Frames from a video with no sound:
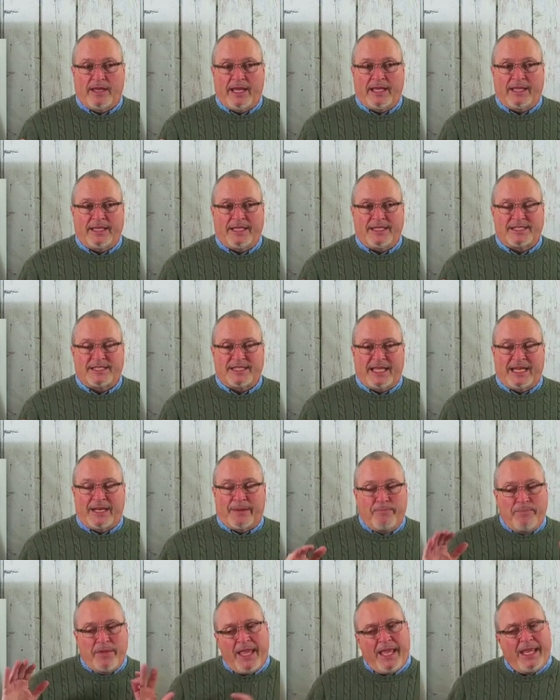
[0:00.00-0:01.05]
at least an
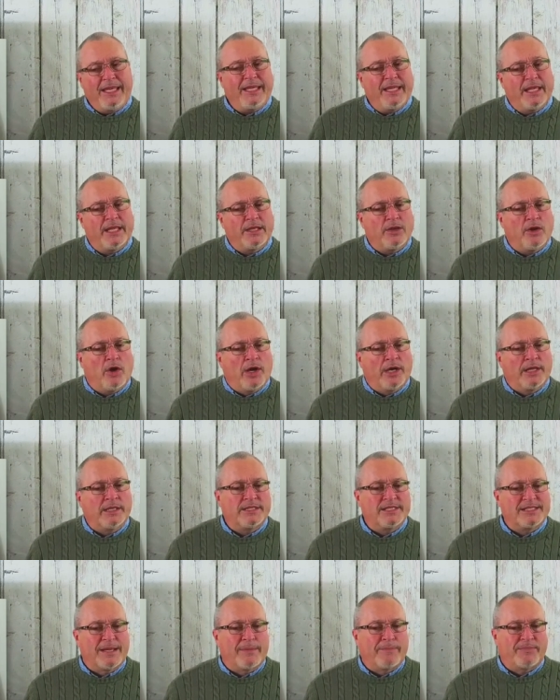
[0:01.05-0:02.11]
opinion on
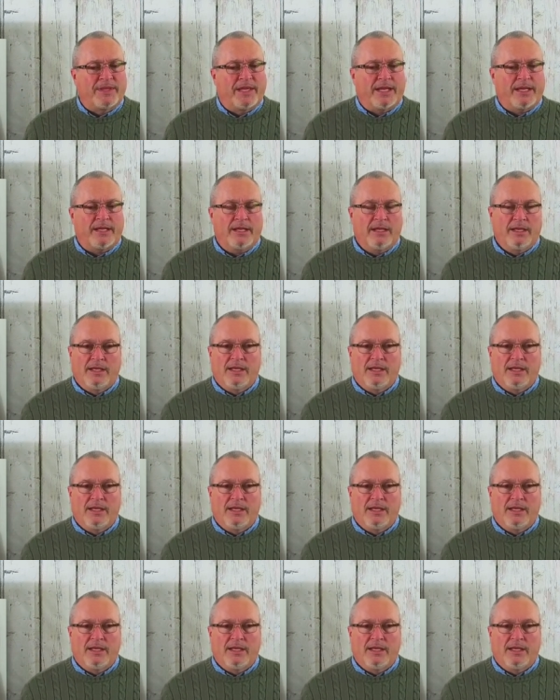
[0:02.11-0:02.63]
something